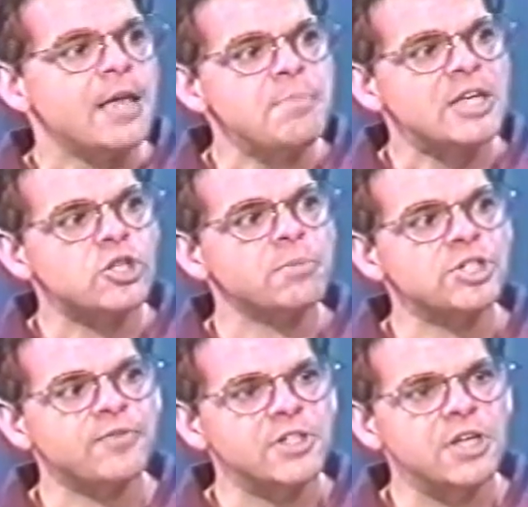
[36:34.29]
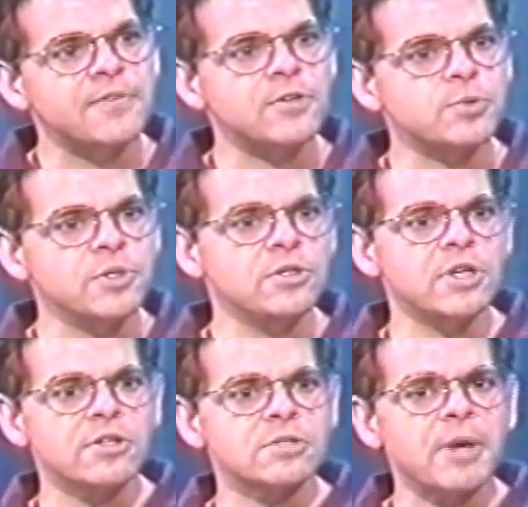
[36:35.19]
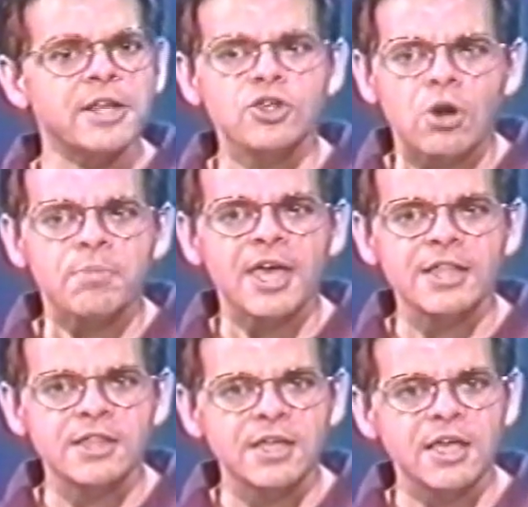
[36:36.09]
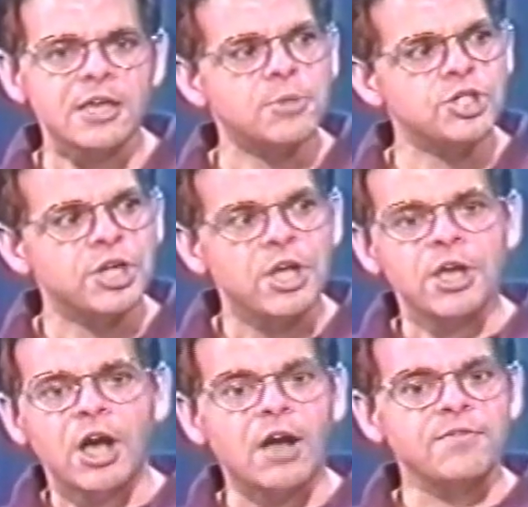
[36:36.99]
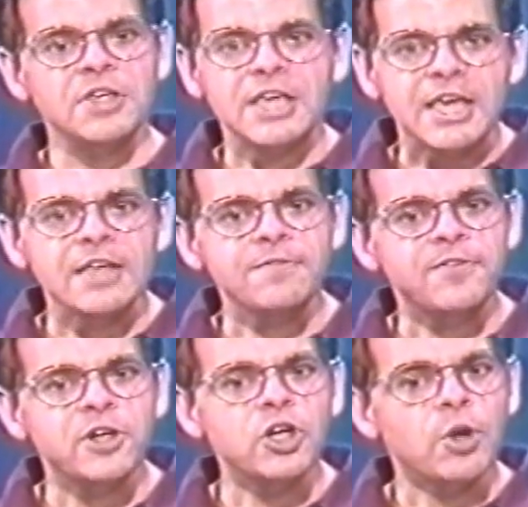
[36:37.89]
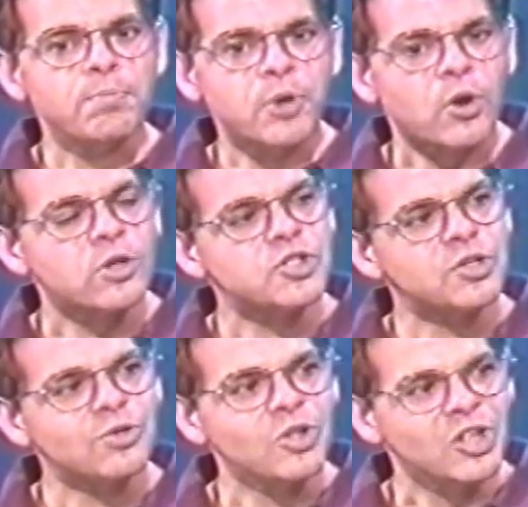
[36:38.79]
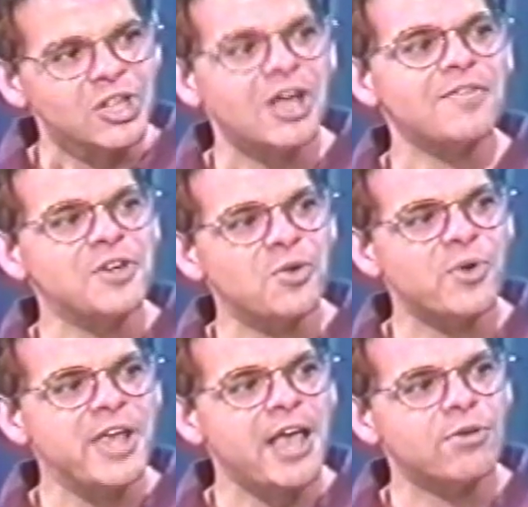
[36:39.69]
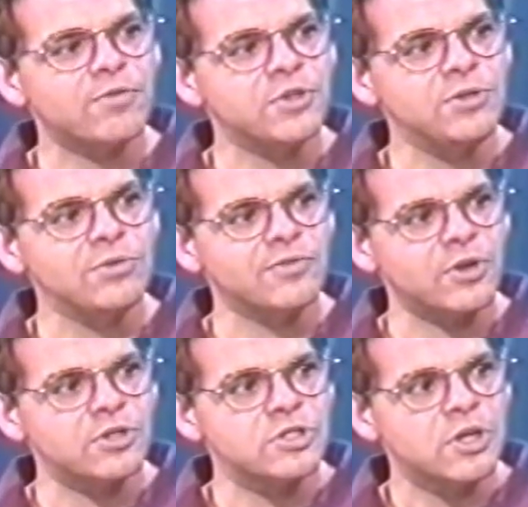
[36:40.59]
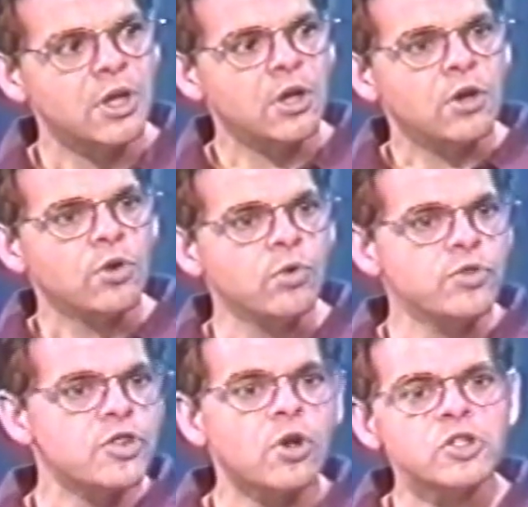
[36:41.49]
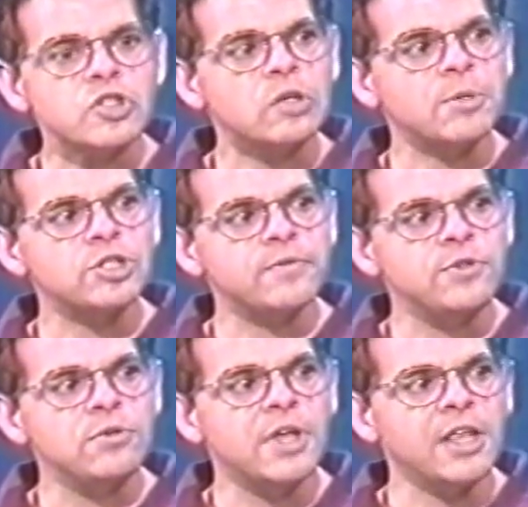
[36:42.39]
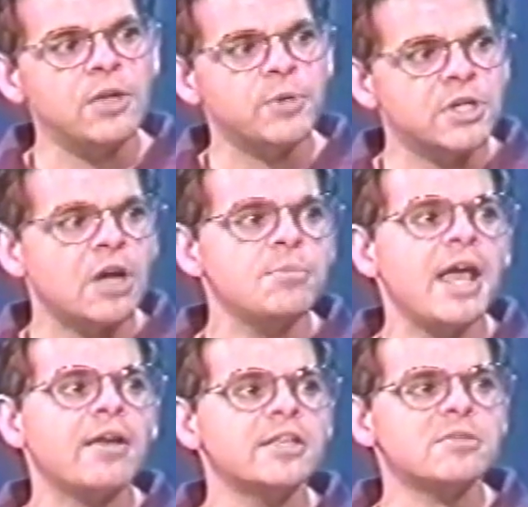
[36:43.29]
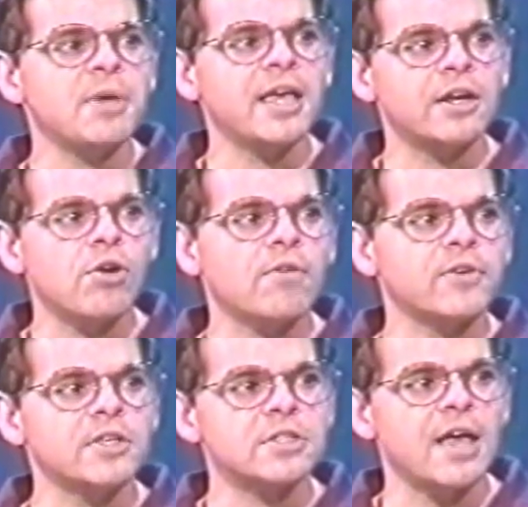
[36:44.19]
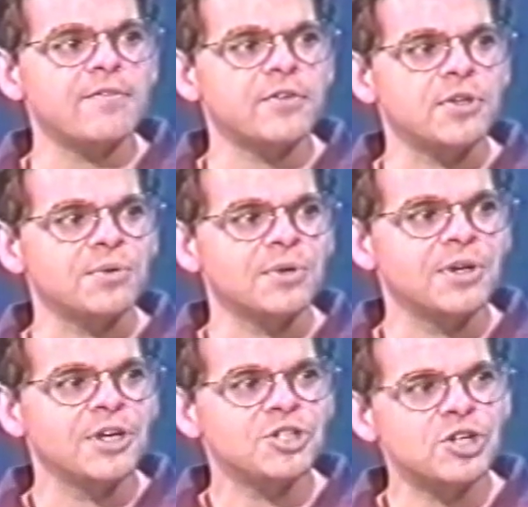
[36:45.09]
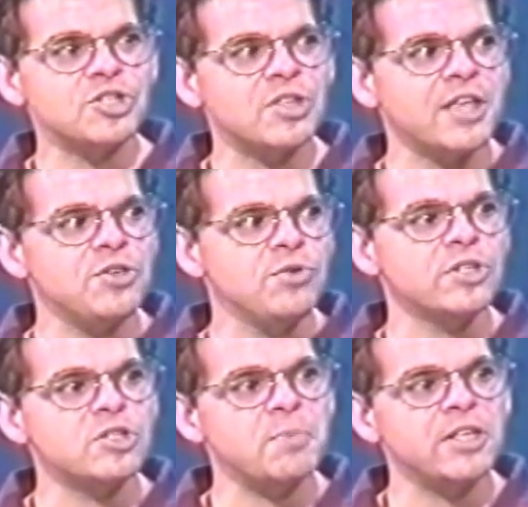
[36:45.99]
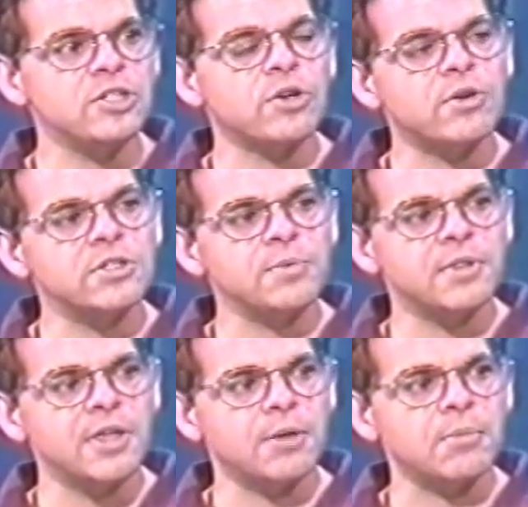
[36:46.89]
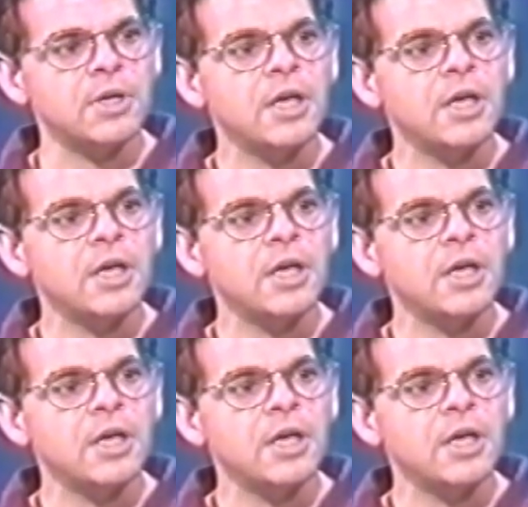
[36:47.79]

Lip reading: It makes so much of a difference when you tell somebody you're made in the image of the infinite, personal, loving creator of the universe who thought so much of you that he would come down as a man and offer his life for you, just so that you could spend eternity with him.